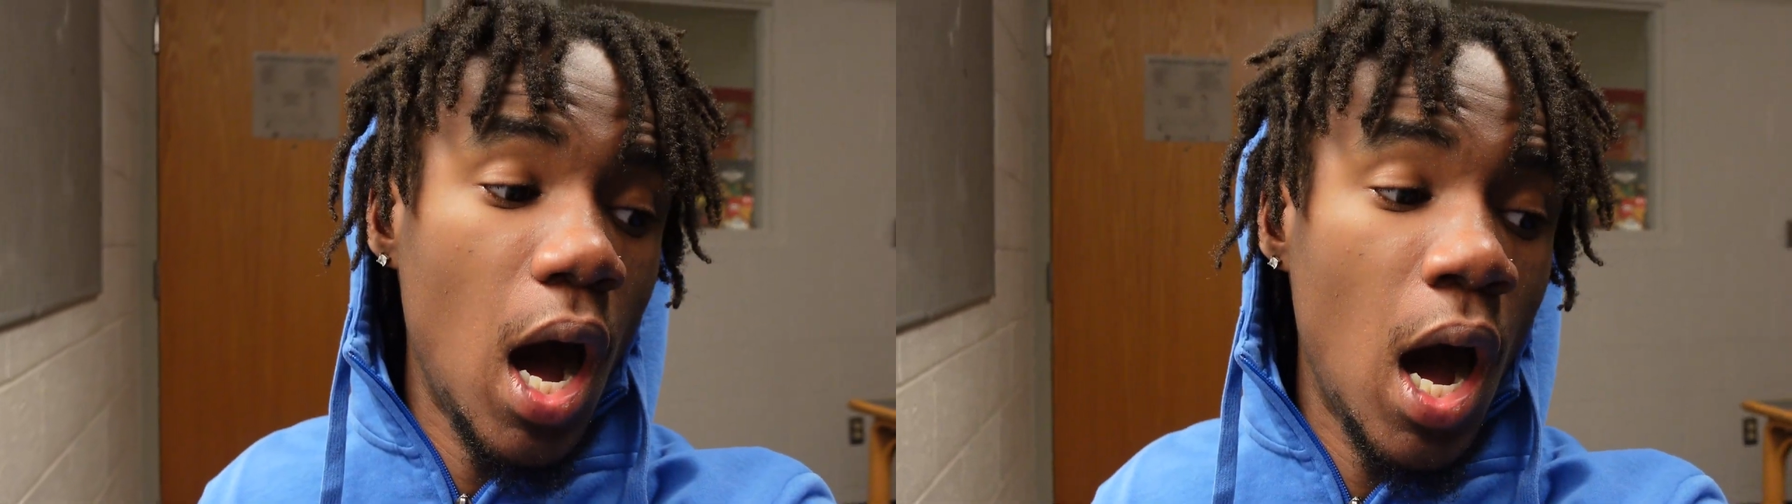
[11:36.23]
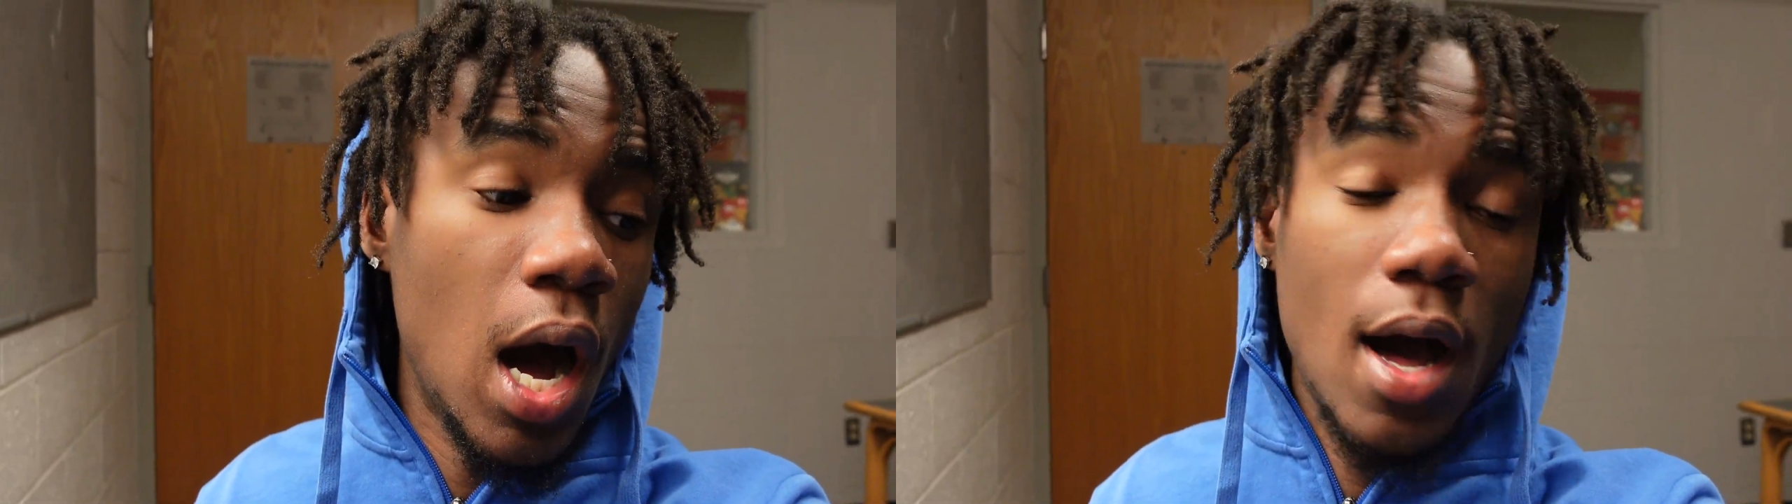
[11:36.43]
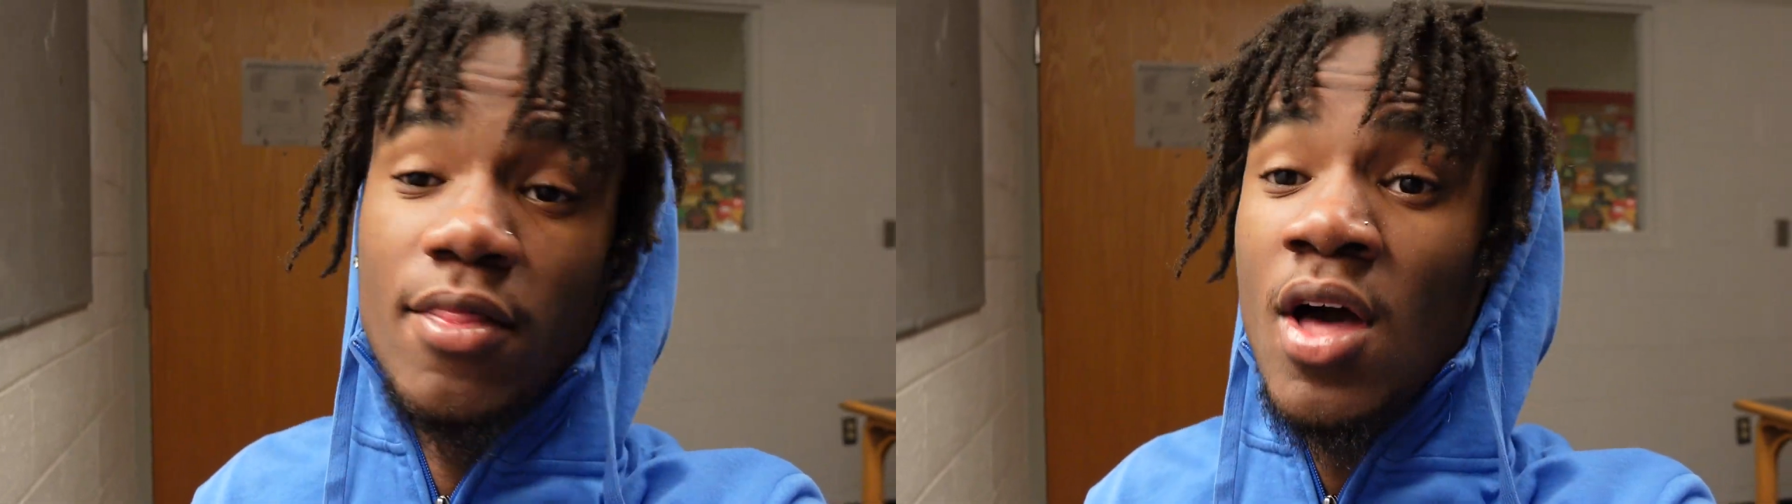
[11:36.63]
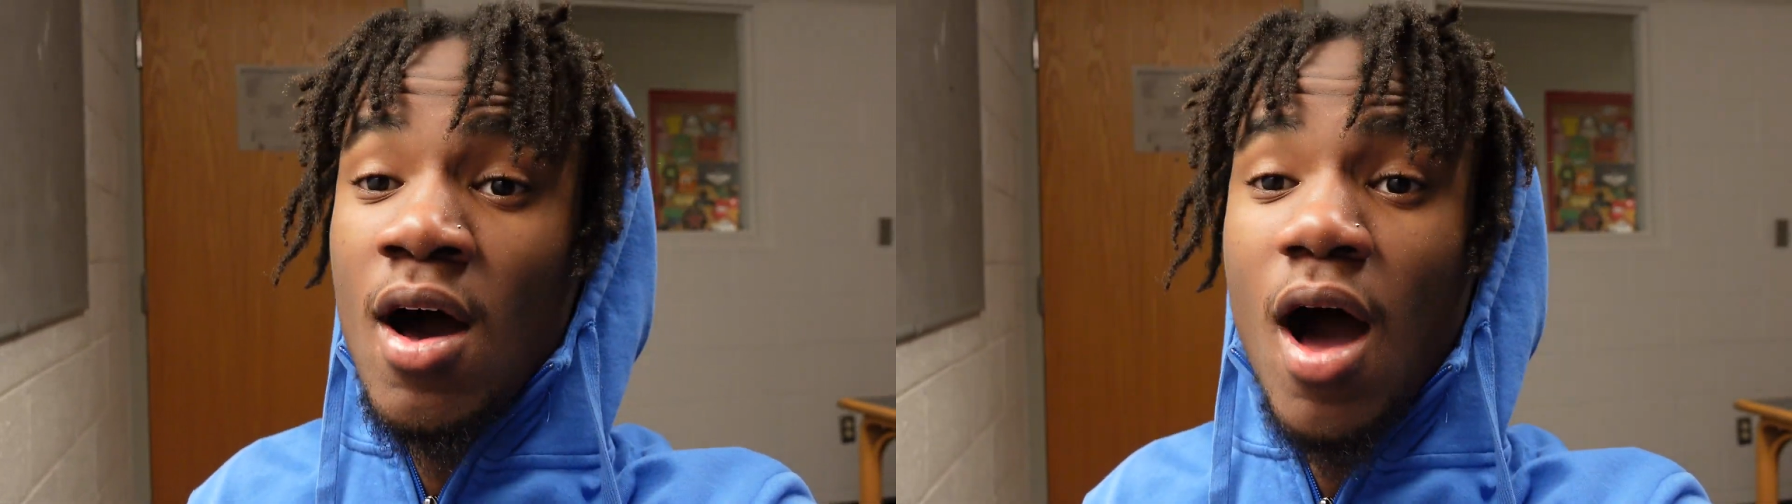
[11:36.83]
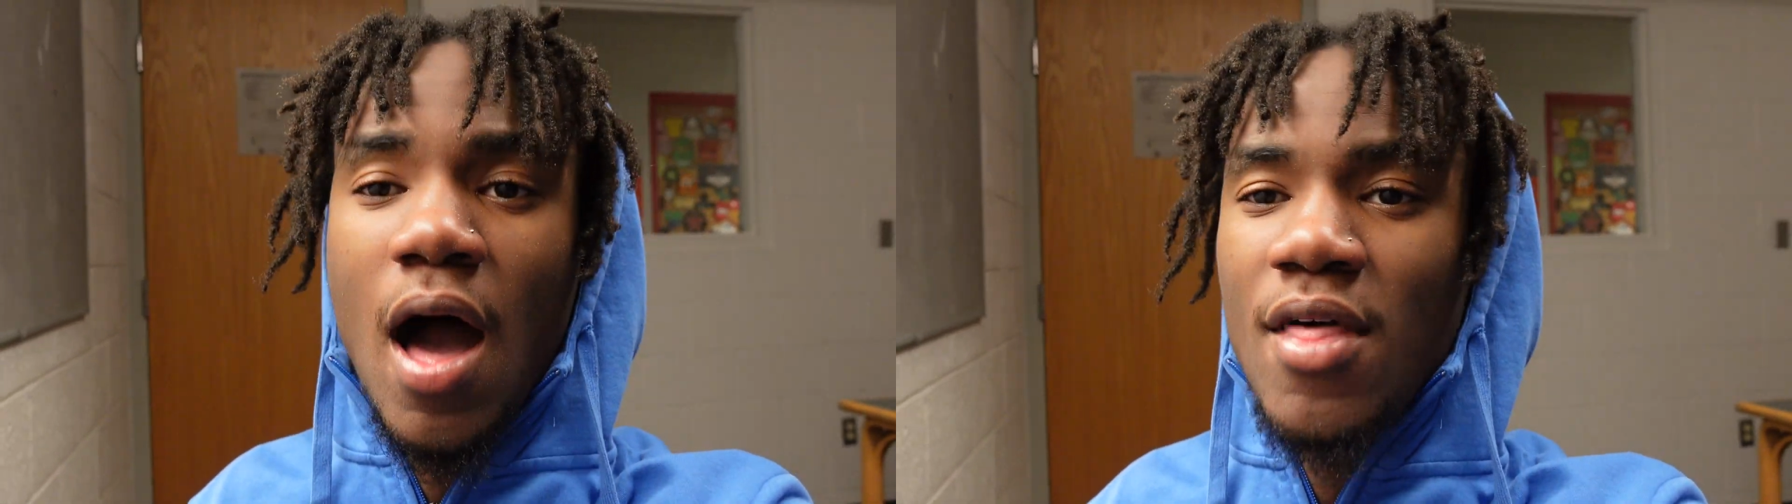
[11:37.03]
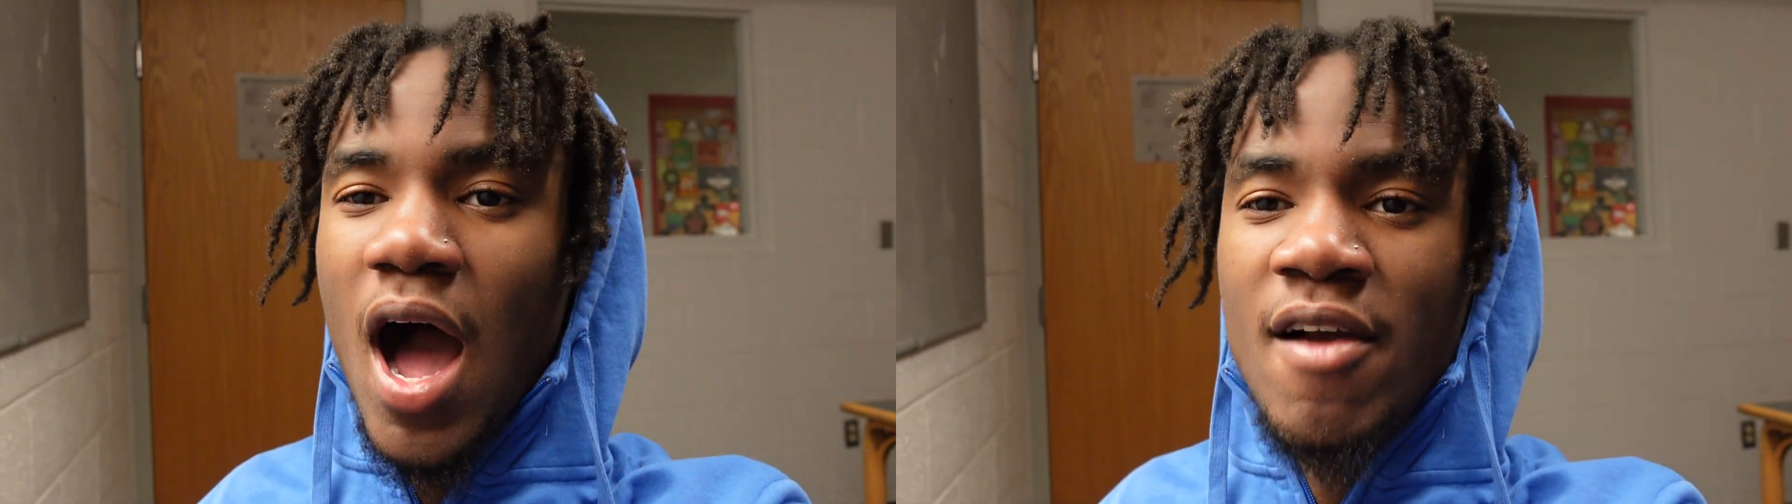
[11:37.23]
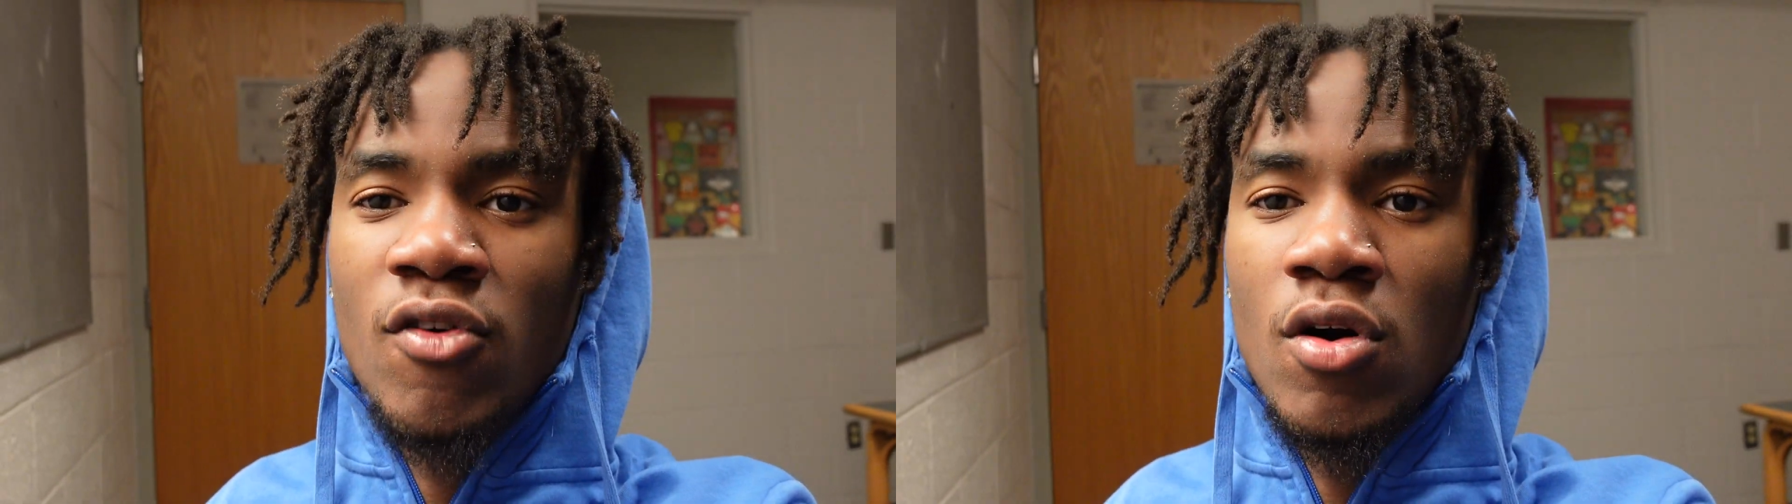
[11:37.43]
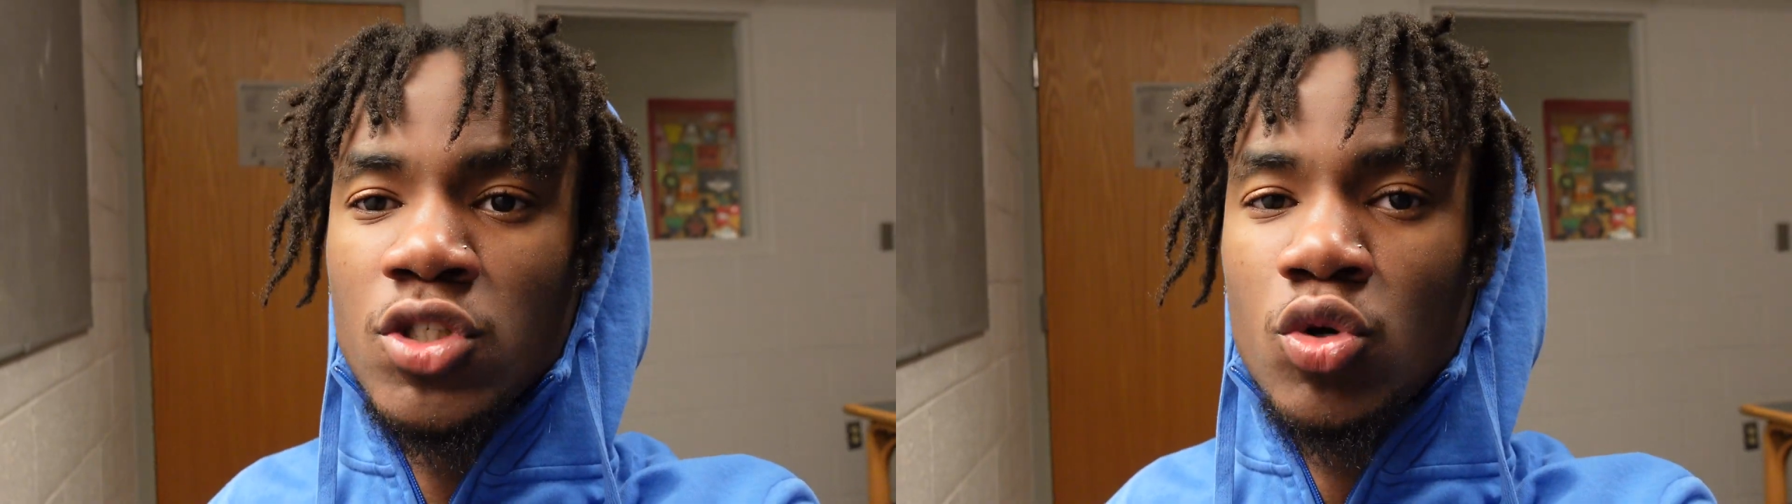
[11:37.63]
the iPhone